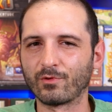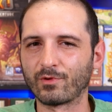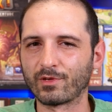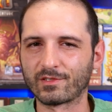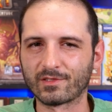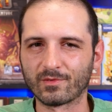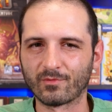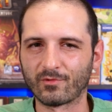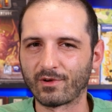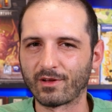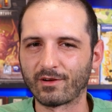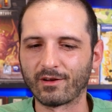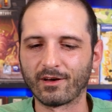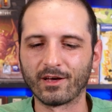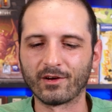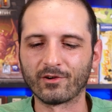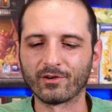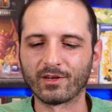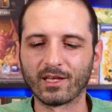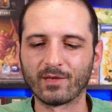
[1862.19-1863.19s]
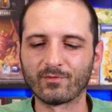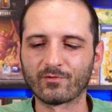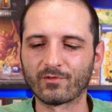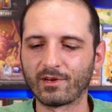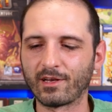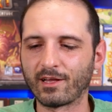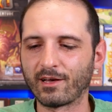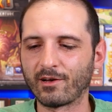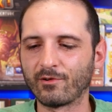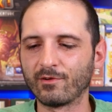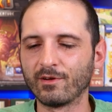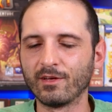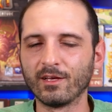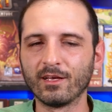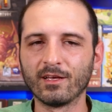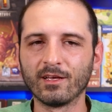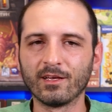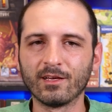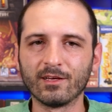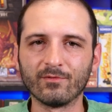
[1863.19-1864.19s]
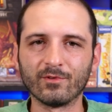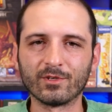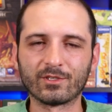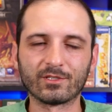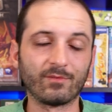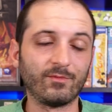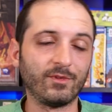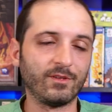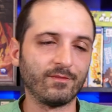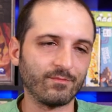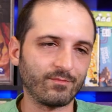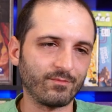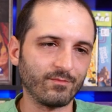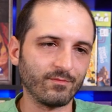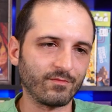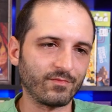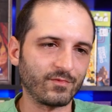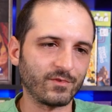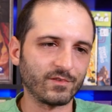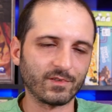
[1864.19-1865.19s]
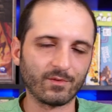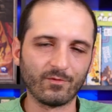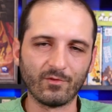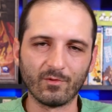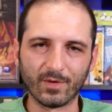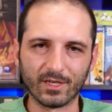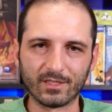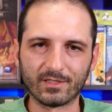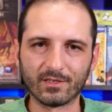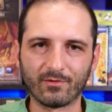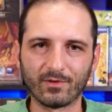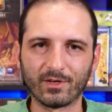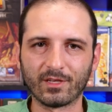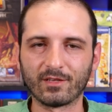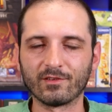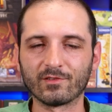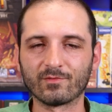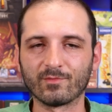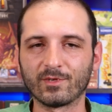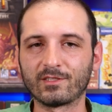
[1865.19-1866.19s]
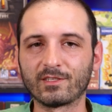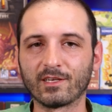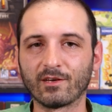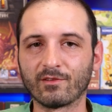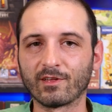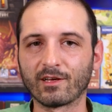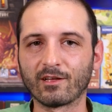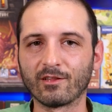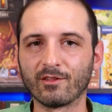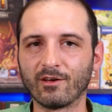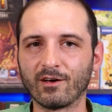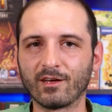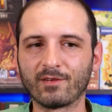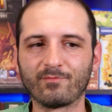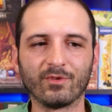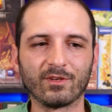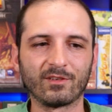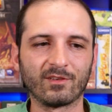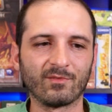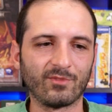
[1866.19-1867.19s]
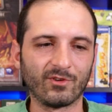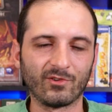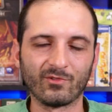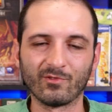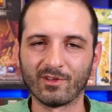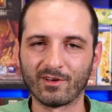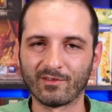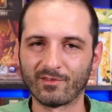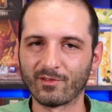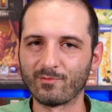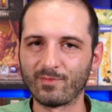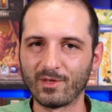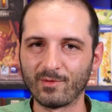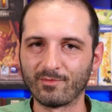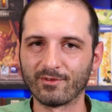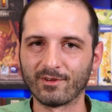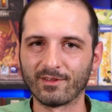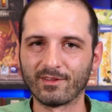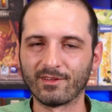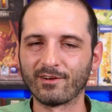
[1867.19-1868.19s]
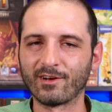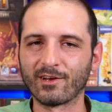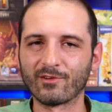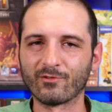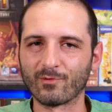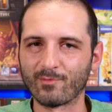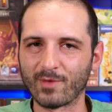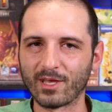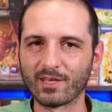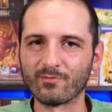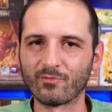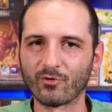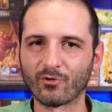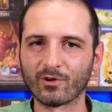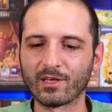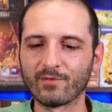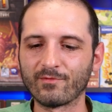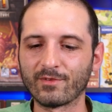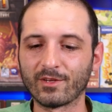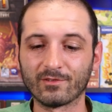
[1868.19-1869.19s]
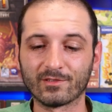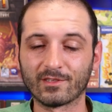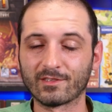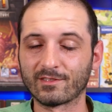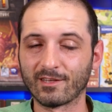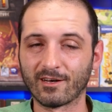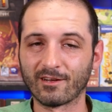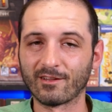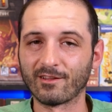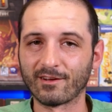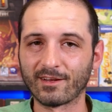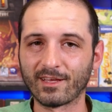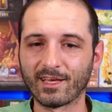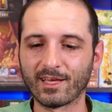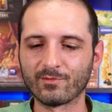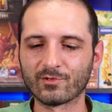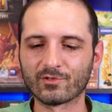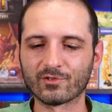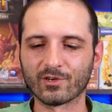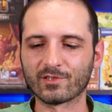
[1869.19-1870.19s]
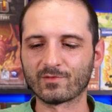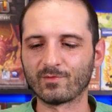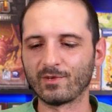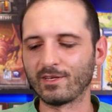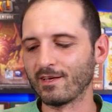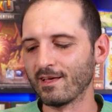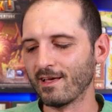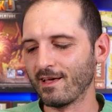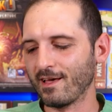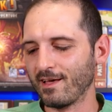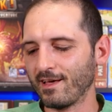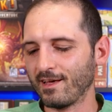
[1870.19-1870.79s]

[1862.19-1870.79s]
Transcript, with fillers: floating somewhere around 100 games right now, which I mean, to some of you might sound ridiculous, might sound like a lot, but compared to a lot of other people on the internet who are making board game videos, it's not a lot of games, trust me.